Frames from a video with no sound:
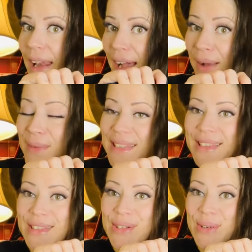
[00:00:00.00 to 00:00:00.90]
I was in
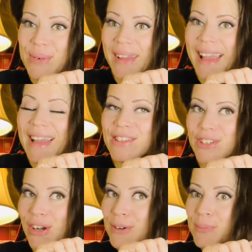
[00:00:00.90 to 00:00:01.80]
school, we had
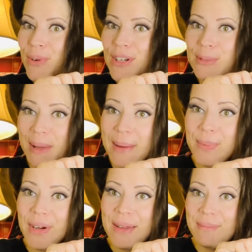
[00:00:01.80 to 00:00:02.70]
chalkboards,
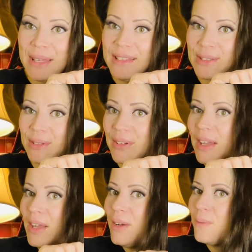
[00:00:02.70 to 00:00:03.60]
paper, and pencil.
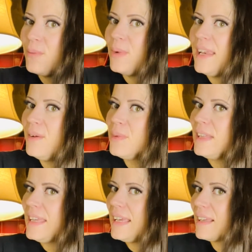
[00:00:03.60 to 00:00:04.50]
We didn't really
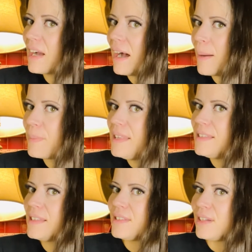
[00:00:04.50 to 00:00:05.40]
get copies
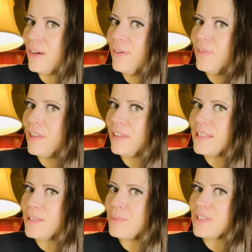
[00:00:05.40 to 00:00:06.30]
of stuff
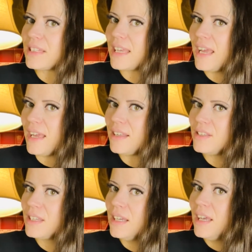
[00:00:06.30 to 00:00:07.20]
unless it was a
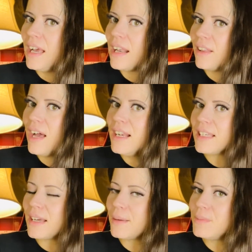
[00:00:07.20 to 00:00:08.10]
test. And a lot of
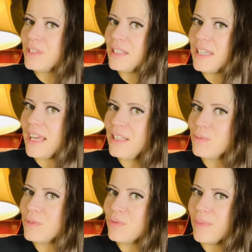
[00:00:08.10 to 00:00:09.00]
times the test
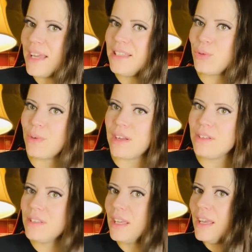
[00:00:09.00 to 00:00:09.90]
was read to
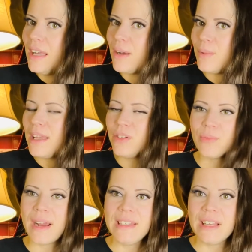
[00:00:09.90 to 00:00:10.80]
us and we had to
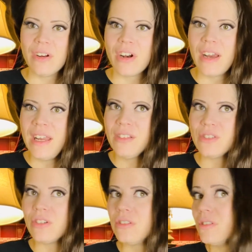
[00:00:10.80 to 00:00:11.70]
write down our
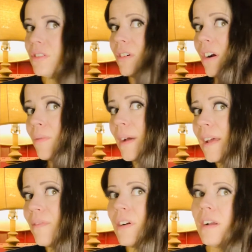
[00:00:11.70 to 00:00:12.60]
answers or
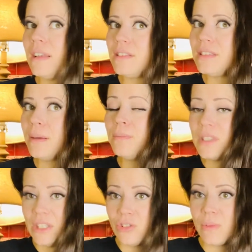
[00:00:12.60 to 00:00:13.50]
whatever in some
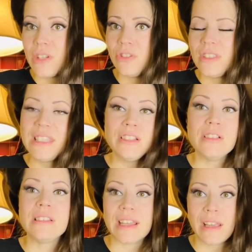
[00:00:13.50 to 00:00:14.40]
situations. This
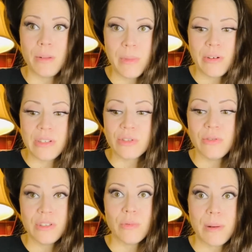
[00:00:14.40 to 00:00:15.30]
is like elementary school
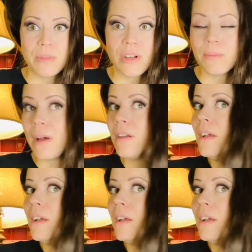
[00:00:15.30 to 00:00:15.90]
is what I'm talking about.